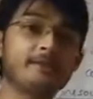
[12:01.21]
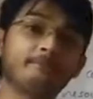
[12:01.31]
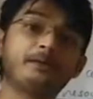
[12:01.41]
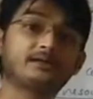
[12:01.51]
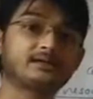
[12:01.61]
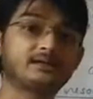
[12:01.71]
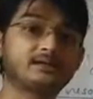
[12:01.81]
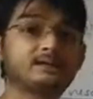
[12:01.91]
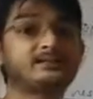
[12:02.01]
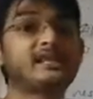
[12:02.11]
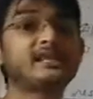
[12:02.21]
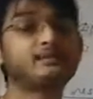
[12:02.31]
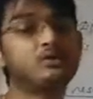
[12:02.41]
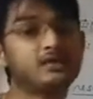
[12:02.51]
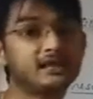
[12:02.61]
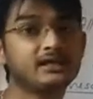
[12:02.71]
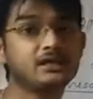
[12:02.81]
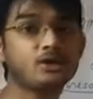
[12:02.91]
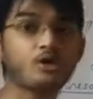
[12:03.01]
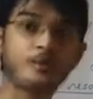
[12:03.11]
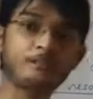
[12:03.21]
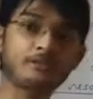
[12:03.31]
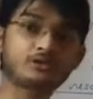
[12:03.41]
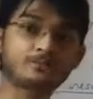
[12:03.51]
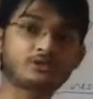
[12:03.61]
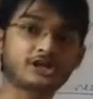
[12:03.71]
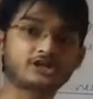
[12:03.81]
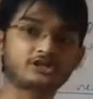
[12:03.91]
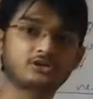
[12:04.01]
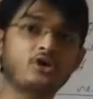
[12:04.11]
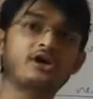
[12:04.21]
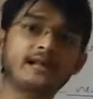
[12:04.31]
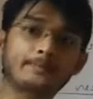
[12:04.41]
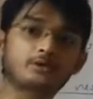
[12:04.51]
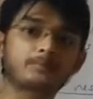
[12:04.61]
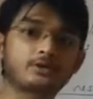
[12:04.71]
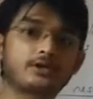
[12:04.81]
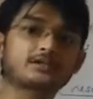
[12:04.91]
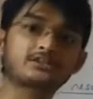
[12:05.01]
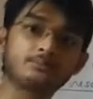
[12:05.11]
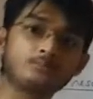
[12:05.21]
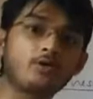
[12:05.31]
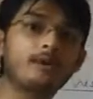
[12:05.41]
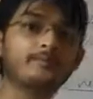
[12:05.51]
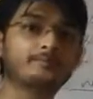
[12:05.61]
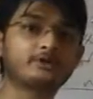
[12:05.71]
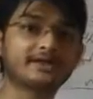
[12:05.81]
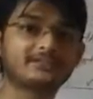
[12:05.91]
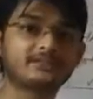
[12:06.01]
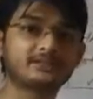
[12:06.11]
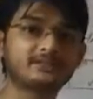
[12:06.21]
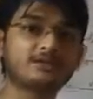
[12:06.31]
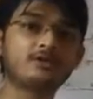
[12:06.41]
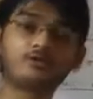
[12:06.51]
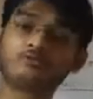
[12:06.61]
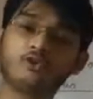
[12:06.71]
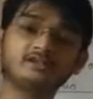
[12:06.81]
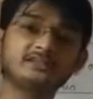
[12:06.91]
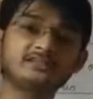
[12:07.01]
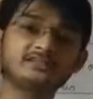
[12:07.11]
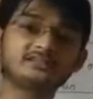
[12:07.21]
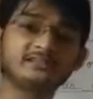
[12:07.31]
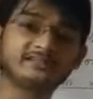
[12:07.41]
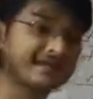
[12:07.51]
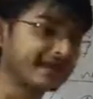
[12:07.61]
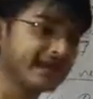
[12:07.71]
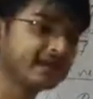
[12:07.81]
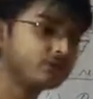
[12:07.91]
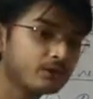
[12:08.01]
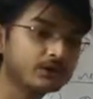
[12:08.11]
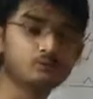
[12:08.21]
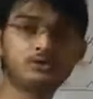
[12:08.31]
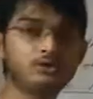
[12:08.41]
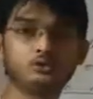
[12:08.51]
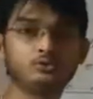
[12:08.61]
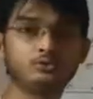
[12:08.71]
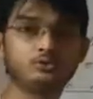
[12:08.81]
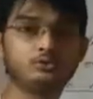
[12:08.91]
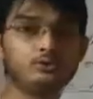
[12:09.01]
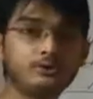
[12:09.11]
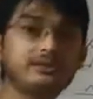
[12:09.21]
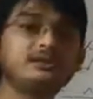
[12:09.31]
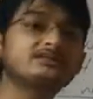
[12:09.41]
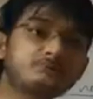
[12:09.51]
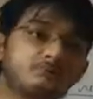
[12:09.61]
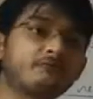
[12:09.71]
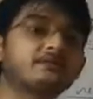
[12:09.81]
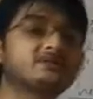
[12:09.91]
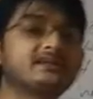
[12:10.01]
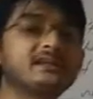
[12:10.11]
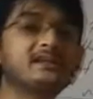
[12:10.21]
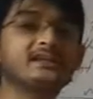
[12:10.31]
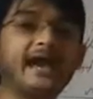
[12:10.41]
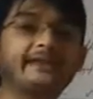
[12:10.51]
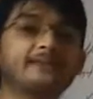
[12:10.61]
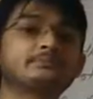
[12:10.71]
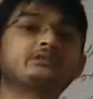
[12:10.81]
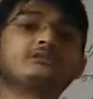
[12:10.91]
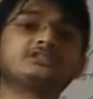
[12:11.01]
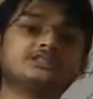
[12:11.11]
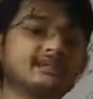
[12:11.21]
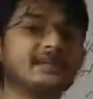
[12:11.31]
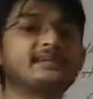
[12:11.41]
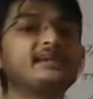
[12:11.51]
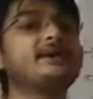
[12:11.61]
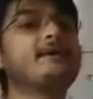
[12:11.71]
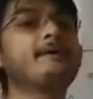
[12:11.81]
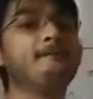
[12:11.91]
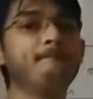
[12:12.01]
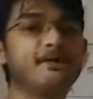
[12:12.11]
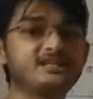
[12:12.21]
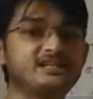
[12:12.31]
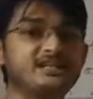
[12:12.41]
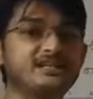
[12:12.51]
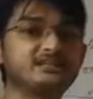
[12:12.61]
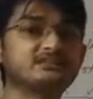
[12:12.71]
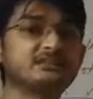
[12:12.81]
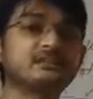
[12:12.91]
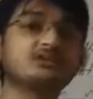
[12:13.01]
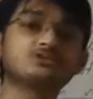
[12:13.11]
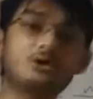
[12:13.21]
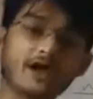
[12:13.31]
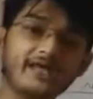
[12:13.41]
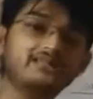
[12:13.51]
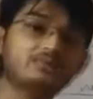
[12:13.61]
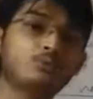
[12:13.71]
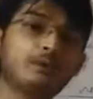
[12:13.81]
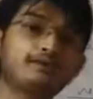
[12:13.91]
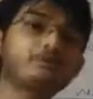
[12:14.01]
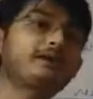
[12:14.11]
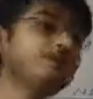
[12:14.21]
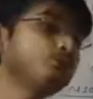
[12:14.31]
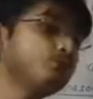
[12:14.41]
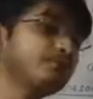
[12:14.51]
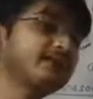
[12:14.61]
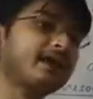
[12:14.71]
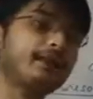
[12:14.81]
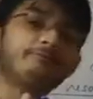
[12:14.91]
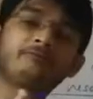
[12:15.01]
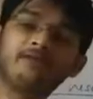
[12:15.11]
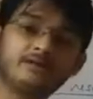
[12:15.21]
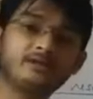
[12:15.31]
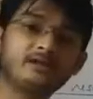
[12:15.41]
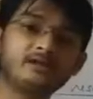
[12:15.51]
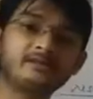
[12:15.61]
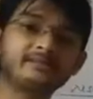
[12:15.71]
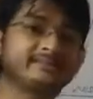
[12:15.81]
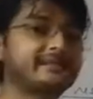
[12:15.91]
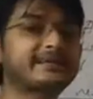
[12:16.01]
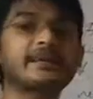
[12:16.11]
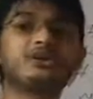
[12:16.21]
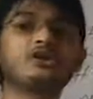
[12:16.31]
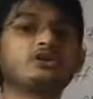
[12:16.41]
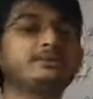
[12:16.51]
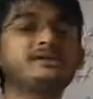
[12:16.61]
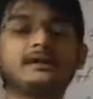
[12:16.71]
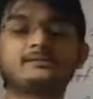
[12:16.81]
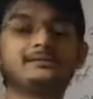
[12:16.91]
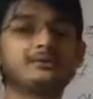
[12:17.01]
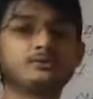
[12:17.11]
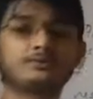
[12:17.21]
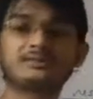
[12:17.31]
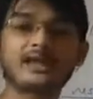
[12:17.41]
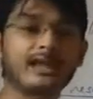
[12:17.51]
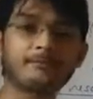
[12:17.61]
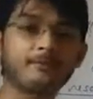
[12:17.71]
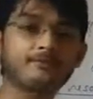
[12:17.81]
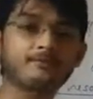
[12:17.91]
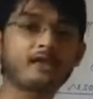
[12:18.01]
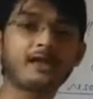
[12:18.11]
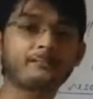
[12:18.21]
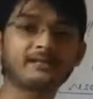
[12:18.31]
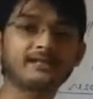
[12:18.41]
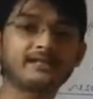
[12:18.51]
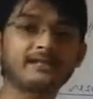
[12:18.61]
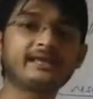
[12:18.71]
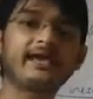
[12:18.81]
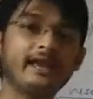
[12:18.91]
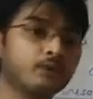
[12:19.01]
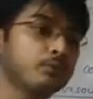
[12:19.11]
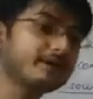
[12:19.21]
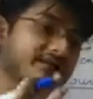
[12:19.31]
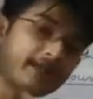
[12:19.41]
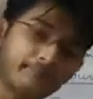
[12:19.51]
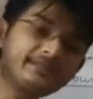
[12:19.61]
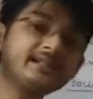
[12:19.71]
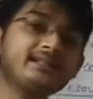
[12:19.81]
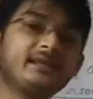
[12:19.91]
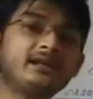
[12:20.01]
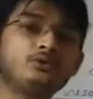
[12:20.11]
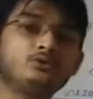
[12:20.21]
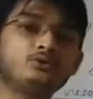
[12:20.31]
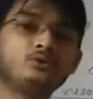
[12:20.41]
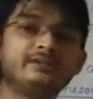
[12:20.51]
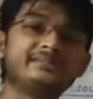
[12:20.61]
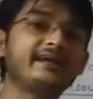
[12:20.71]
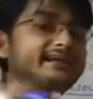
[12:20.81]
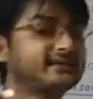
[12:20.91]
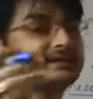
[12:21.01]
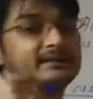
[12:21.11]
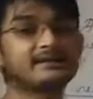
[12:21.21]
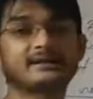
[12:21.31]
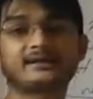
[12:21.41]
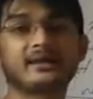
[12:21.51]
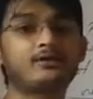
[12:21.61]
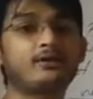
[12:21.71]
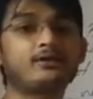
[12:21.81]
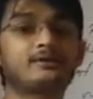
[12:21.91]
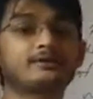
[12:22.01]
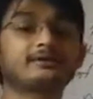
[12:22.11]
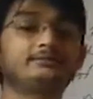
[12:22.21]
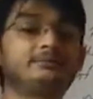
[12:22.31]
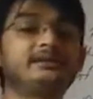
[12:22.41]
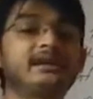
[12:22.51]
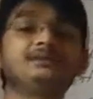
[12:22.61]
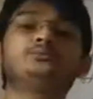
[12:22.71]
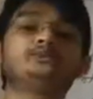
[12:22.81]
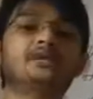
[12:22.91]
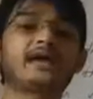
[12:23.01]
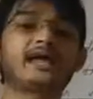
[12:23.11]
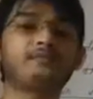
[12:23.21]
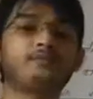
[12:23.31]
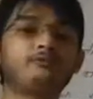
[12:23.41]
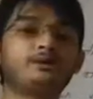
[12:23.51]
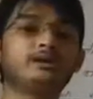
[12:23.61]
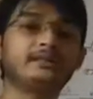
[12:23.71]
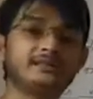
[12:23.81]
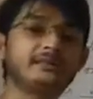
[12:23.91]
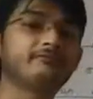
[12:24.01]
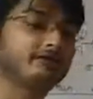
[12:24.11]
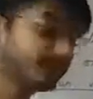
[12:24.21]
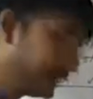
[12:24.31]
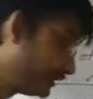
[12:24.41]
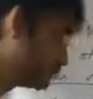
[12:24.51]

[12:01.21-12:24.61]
But think about a computer production or laptop production, mobile production. For this, the handwork will not do. We need some sophisticated items, sophisticated machineries. So hence, what we can do with the help of labor, that cannot be done with the help of capital, and what capital can do, that cannot be done with the help of labor.